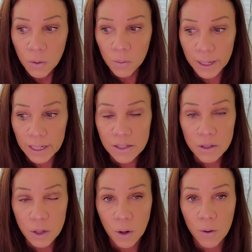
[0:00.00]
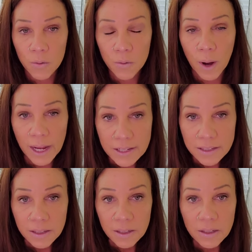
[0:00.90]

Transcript: We get to know what